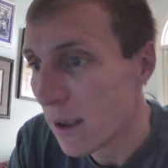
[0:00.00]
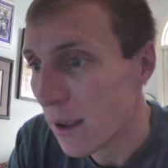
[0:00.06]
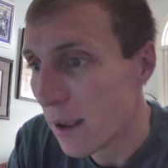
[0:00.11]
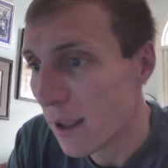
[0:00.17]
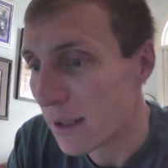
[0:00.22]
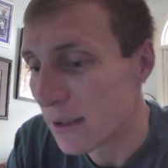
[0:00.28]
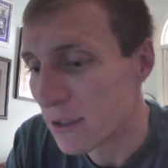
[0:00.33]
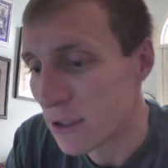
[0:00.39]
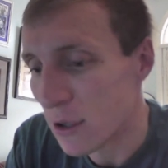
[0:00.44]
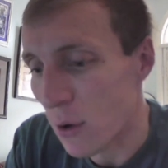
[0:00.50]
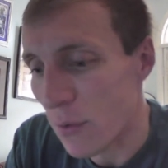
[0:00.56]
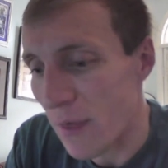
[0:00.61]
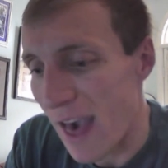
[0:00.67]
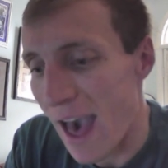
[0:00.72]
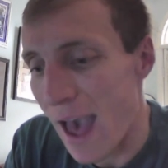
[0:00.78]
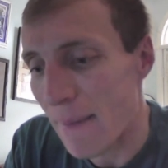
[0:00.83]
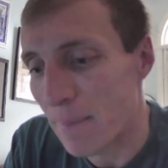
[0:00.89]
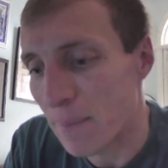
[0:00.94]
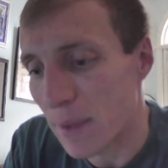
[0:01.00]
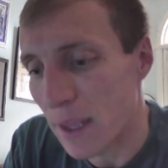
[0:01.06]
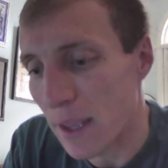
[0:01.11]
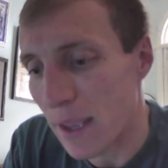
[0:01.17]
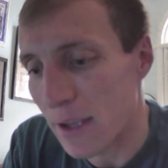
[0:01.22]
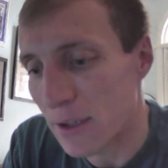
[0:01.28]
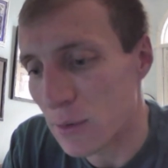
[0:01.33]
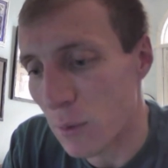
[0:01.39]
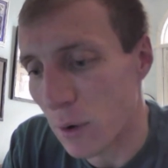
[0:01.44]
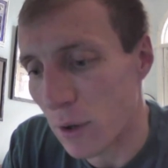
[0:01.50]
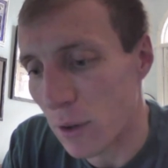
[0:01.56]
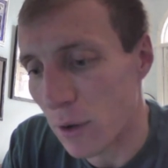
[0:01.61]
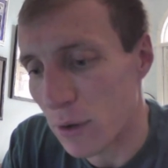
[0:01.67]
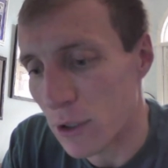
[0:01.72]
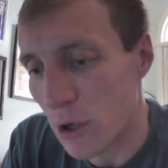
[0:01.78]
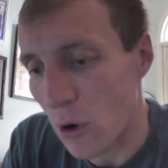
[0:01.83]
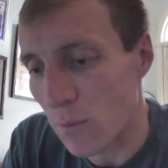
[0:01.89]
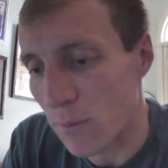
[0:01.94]
And so that is one of
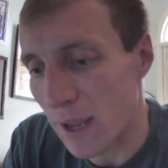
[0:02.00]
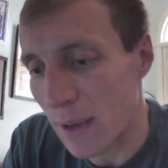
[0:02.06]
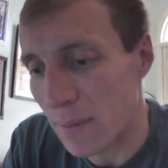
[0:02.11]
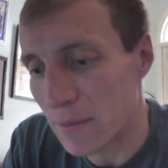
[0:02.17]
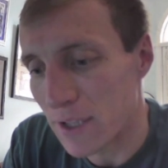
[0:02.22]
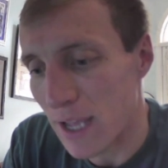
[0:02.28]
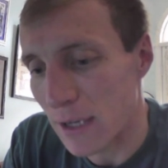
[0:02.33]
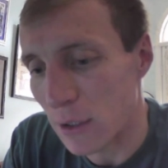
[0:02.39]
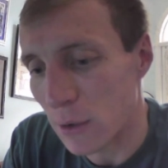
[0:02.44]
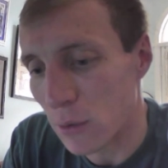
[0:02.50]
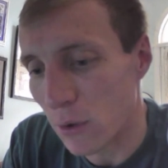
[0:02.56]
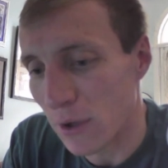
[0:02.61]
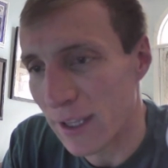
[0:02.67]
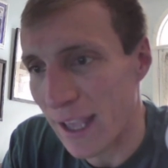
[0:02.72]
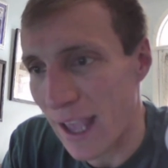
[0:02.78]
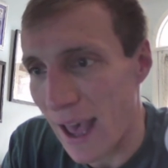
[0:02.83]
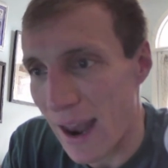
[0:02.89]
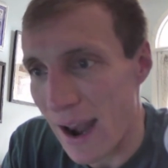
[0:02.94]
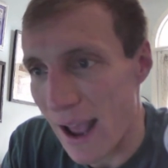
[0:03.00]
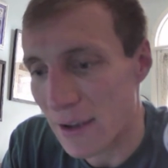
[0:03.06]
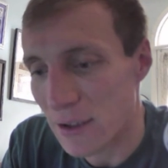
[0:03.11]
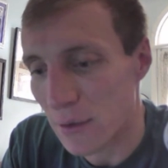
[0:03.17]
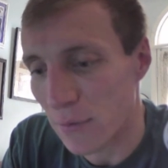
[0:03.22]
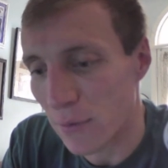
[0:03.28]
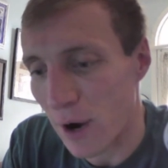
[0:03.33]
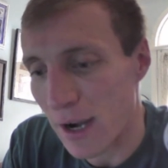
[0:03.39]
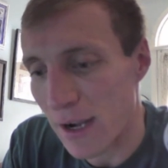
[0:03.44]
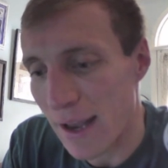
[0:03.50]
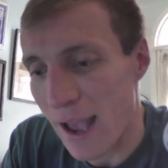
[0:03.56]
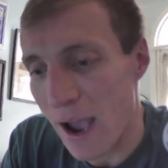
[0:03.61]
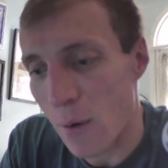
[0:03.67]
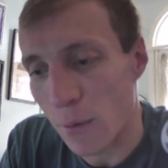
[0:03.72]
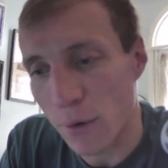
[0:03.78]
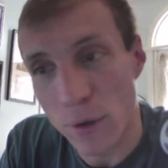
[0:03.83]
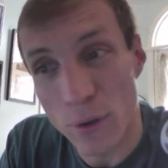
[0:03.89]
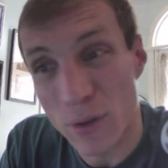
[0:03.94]
those home games that you look at as of right
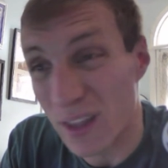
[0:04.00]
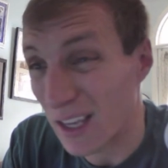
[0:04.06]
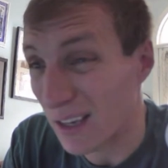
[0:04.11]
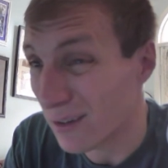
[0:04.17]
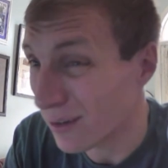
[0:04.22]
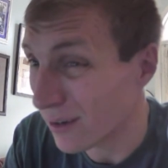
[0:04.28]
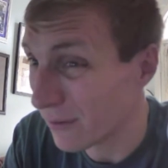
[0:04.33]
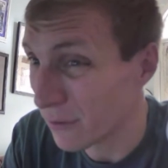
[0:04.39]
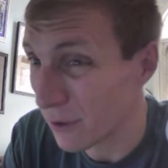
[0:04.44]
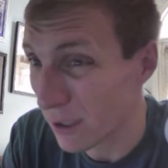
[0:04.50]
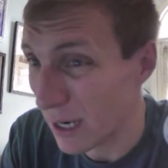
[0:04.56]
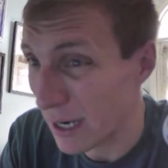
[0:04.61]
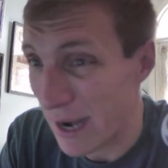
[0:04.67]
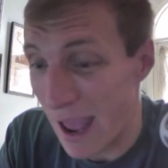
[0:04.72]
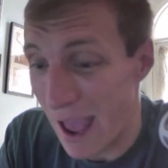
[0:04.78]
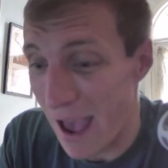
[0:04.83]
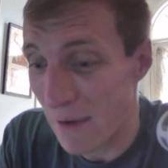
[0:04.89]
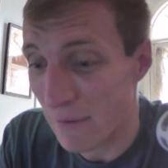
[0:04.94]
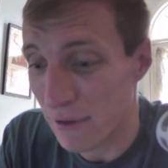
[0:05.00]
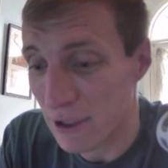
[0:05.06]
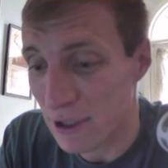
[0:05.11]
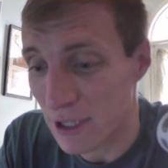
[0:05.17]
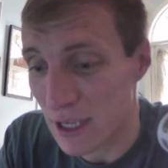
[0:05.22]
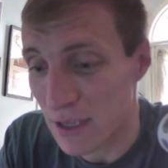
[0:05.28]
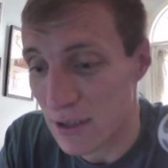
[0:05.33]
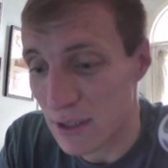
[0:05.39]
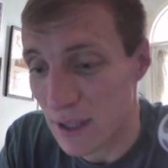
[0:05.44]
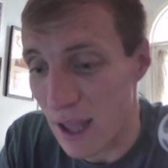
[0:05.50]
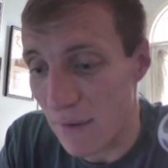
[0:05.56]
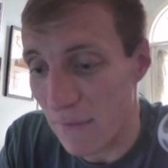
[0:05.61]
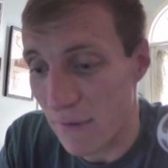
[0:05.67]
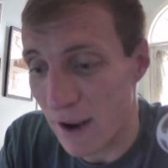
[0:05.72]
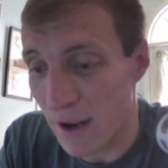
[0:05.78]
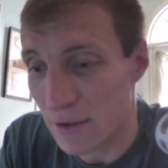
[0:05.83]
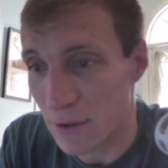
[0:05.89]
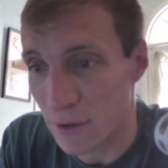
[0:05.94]
now, where you think if you're going to have a season that
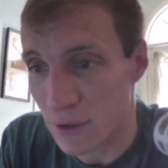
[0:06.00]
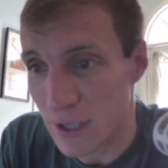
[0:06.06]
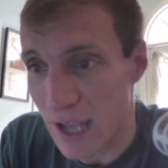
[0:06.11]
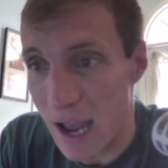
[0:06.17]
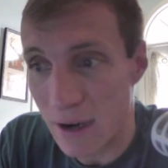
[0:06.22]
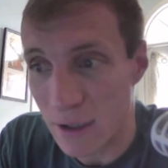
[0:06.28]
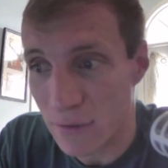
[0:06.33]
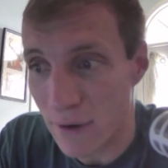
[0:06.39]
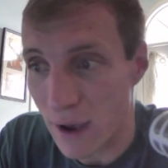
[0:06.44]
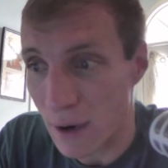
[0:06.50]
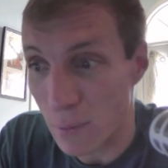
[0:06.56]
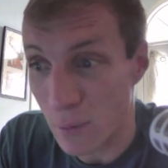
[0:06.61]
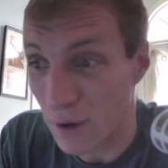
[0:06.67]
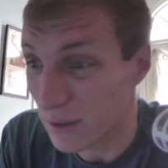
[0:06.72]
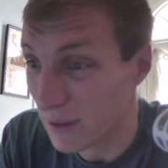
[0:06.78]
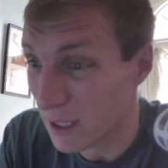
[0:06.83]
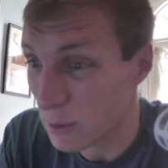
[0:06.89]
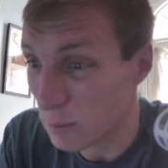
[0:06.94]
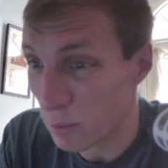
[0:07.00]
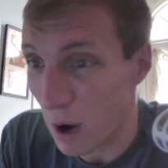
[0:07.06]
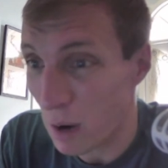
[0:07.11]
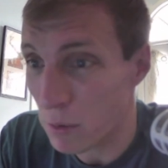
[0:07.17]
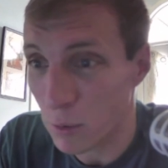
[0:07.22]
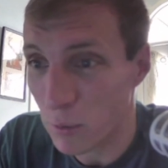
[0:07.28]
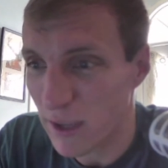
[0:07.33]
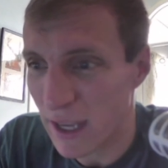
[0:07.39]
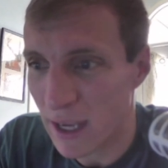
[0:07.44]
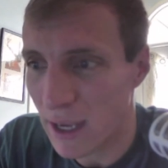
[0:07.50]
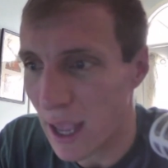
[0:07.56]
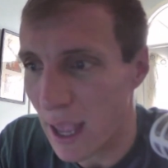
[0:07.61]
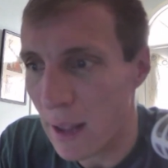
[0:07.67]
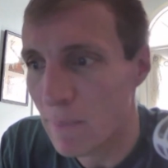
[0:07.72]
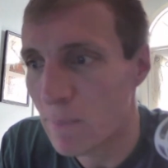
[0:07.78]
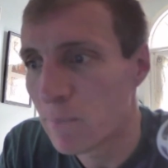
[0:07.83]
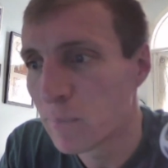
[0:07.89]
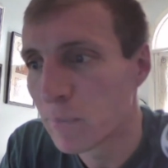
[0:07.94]
fans are satisfied with, that's probably a
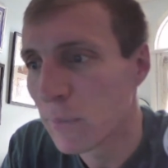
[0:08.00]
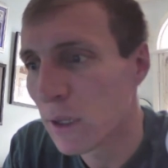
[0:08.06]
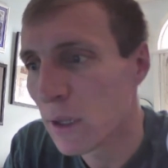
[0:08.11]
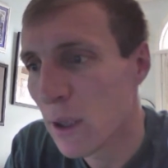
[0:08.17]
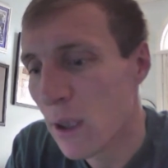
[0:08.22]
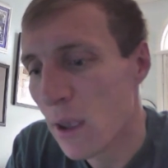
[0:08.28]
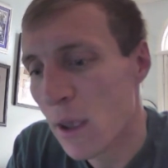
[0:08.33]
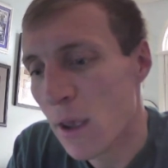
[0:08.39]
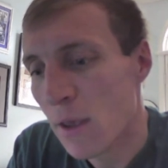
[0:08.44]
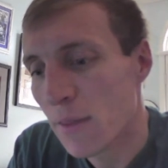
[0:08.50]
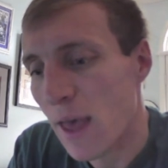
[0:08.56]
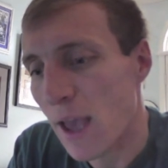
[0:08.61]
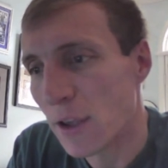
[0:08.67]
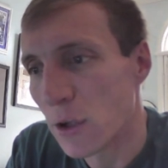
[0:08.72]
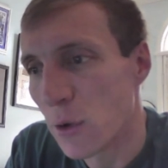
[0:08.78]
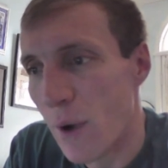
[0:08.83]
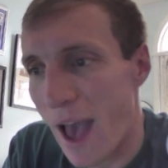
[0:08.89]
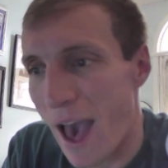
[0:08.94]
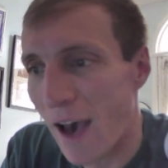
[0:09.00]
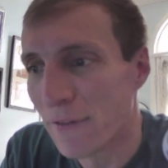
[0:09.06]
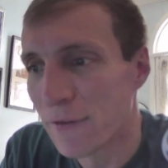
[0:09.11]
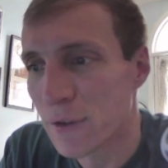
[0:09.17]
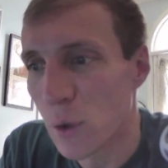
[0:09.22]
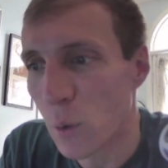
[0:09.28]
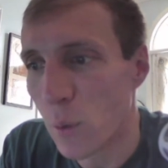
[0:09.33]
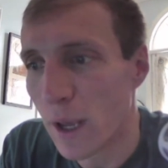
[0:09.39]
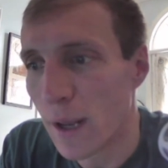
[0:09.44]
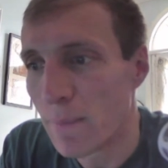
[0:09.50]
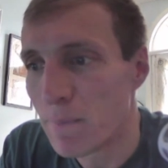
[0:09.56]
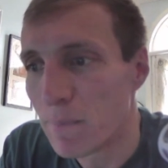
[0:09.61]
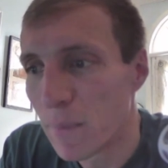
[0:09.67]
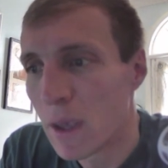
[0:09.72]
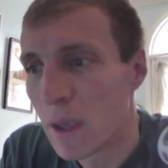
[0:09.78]
game that you have to win.